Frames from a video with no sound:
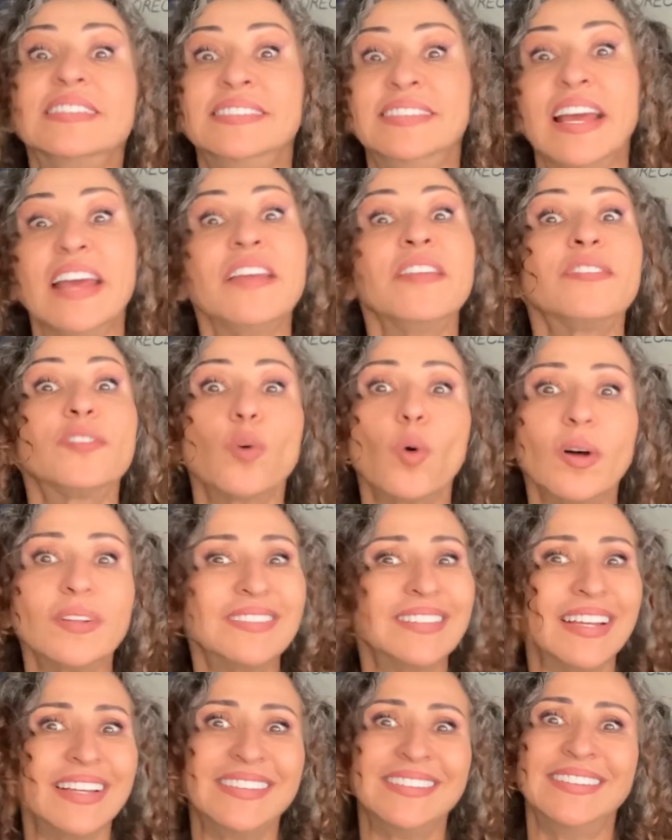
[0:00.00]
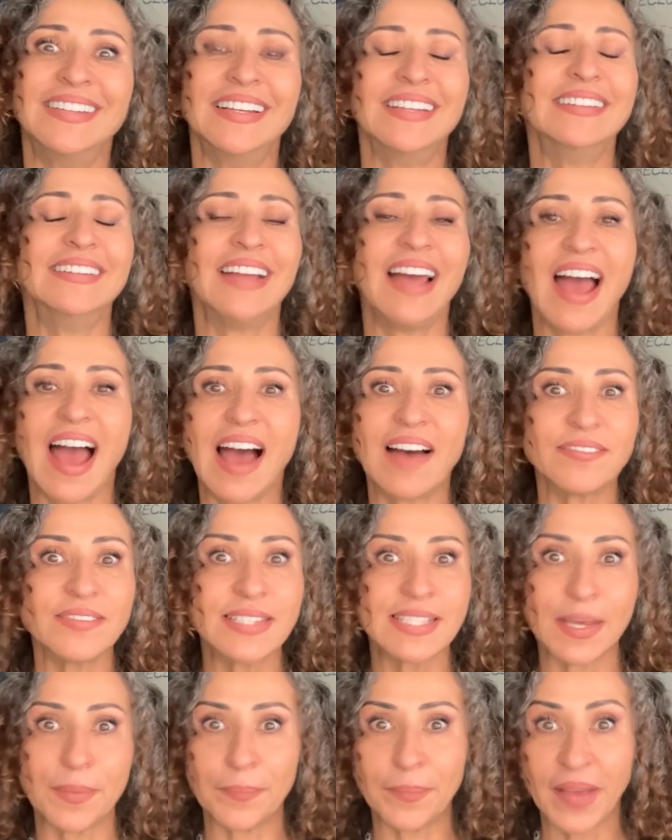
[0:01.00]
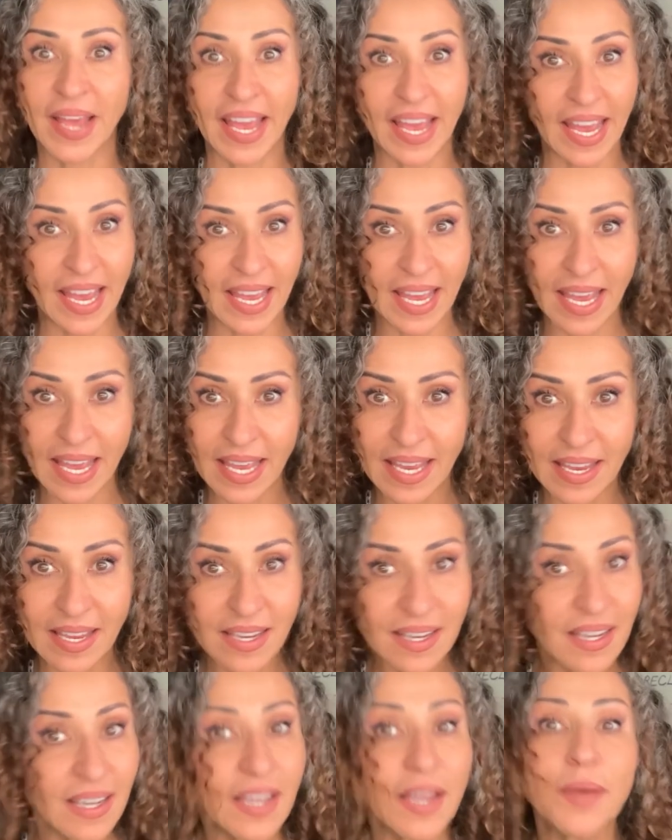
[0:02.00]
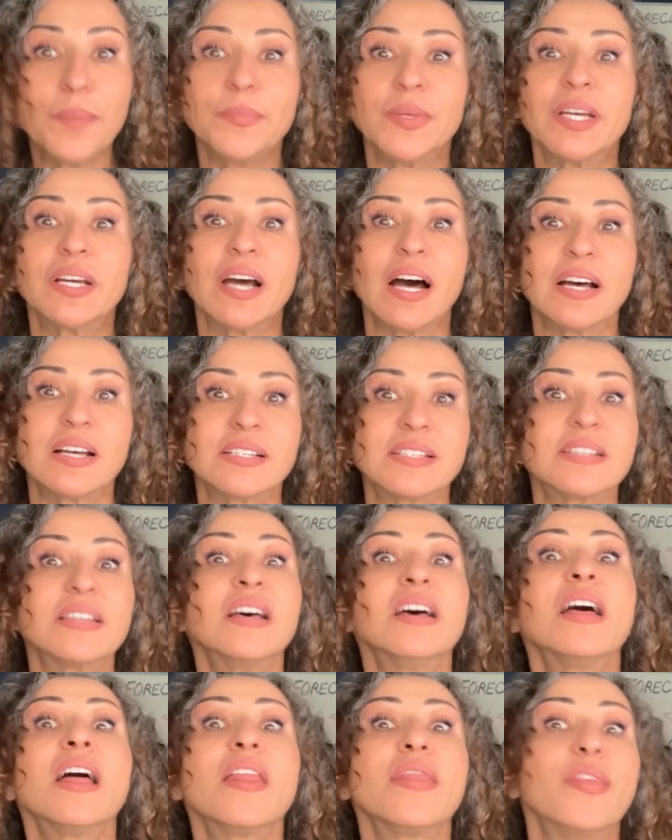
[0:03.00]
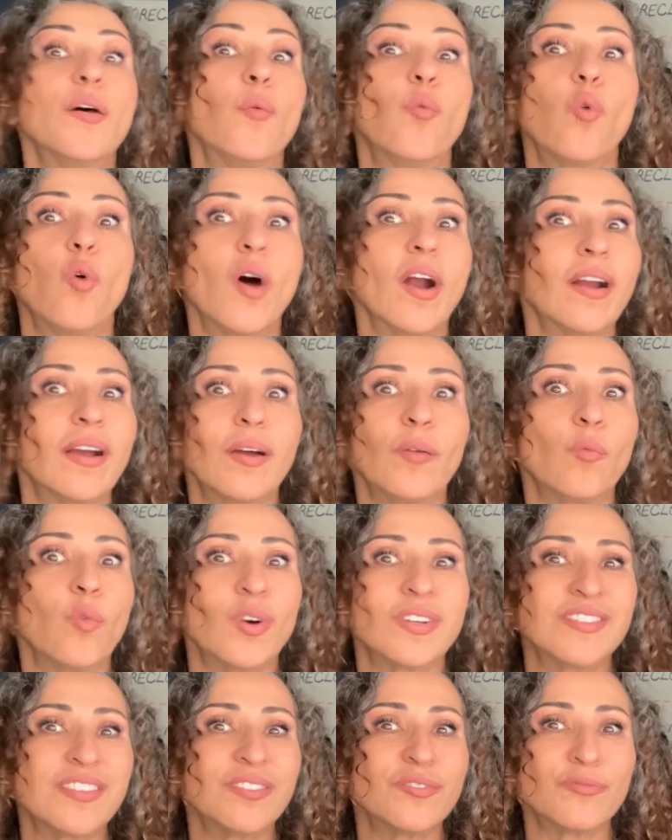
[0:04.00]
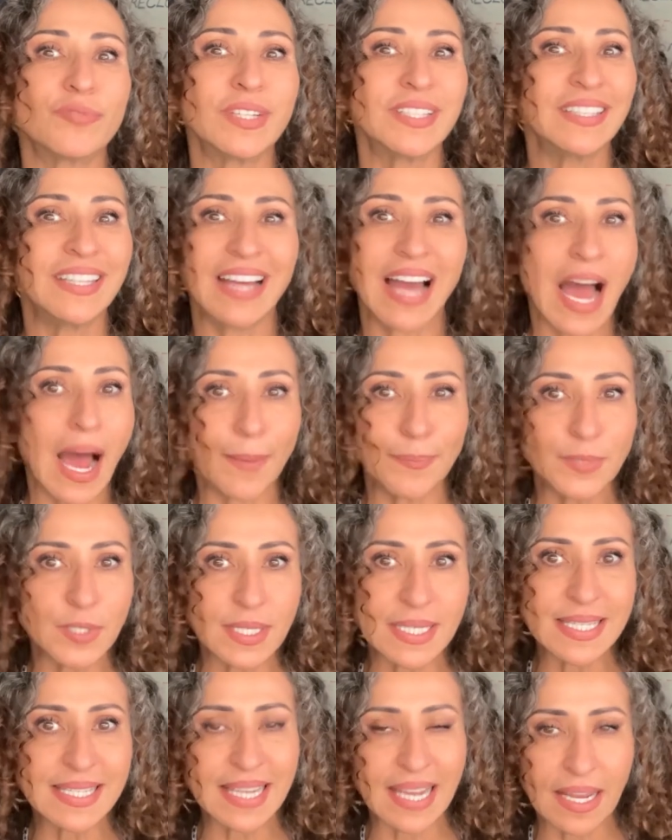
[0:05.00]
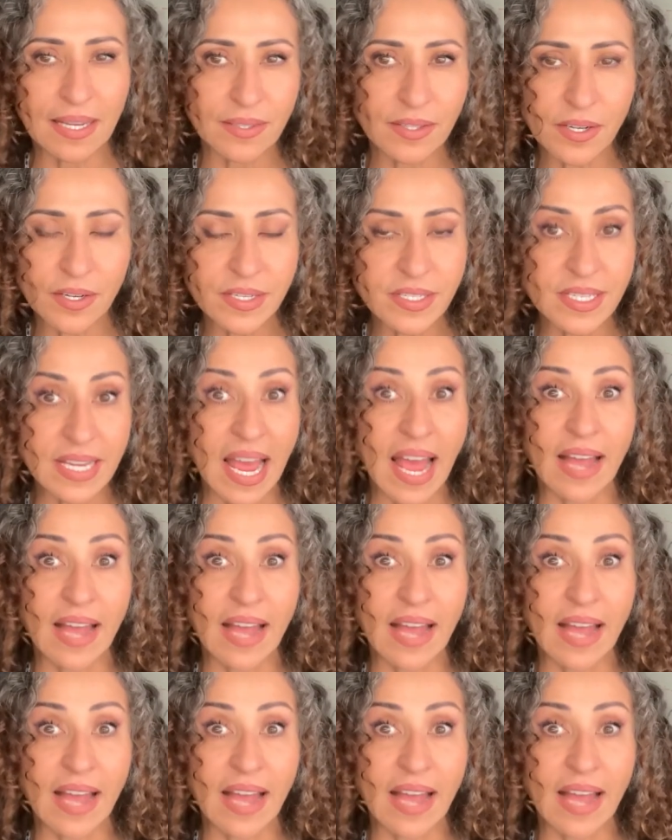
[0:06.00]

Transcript: They thought they didn't have to pay because the work wasn't really up to standards,